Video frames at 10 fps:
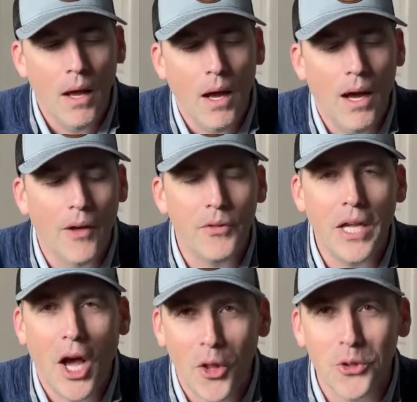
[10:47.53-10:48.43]

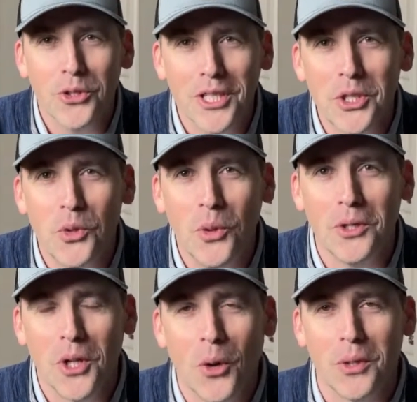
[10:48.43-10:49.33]
The other thing you
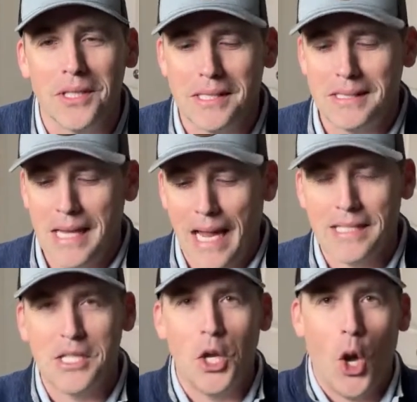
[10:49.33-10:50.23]
will notice is
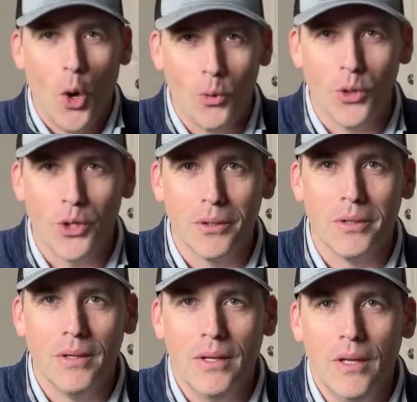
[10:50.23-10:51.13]
as an owner,
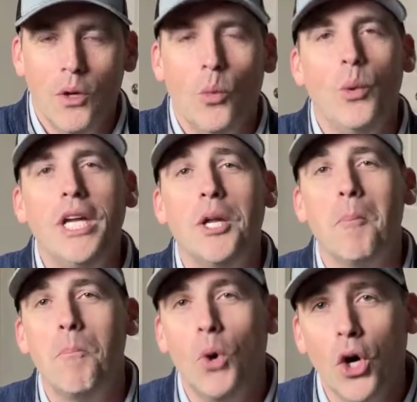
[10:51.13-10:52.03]
we
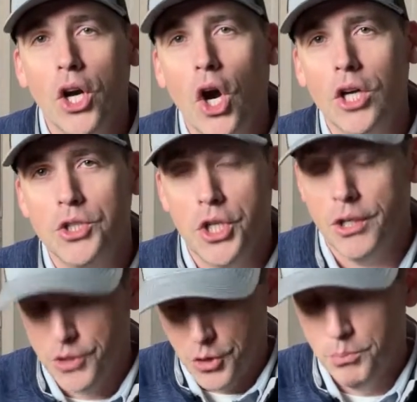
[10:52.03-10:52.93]
can book our
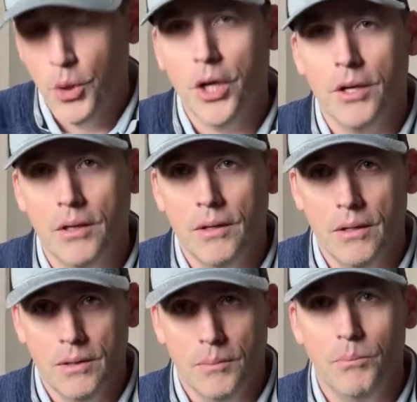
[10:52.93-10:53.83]
chairs. You book
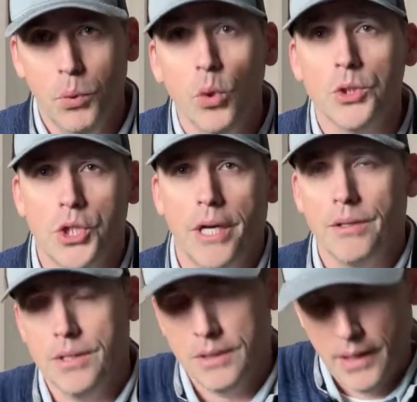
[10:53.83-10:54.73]
pool
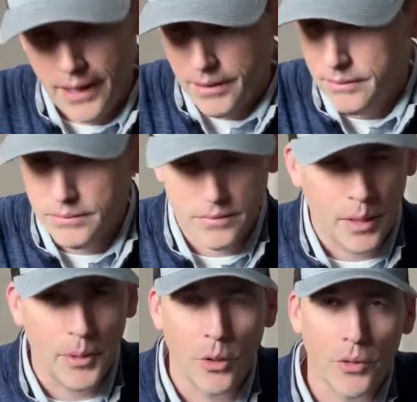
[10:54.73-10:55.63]
chairs.
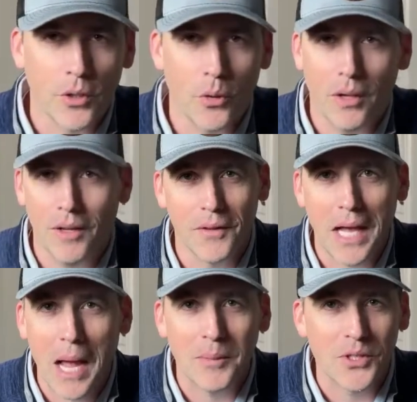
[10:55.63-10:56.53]
Let me know in the
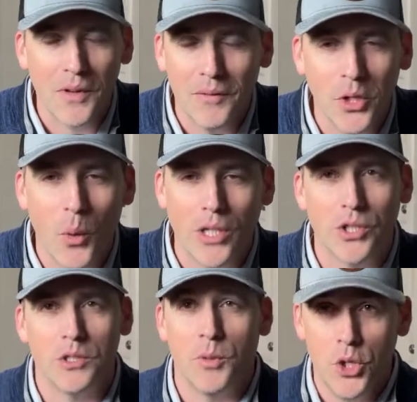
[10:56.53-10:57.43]
comments if you have any
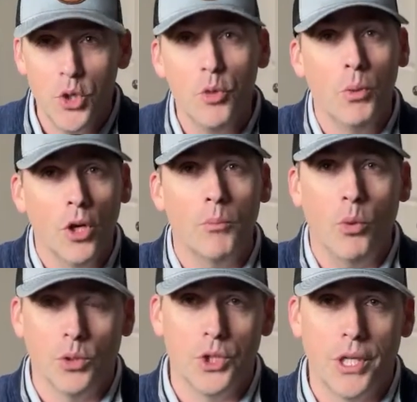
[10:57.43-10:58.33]
questions. But you book
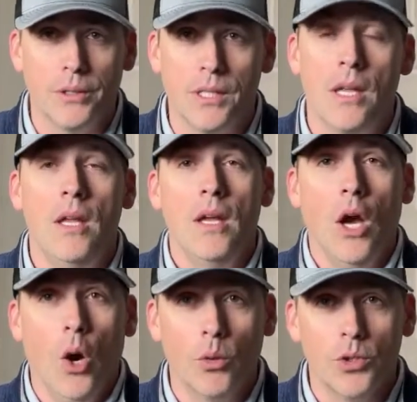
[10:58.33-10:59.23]
pool chairs.
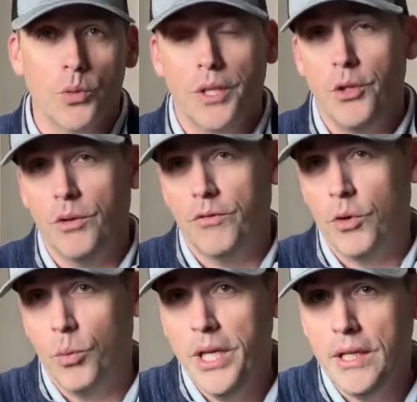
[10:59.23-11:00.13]
Owners, we can do it for
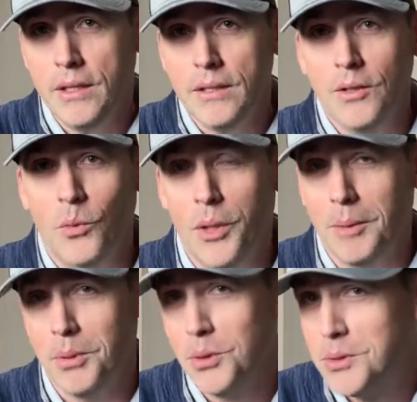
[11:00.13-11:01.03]
a week. We get blue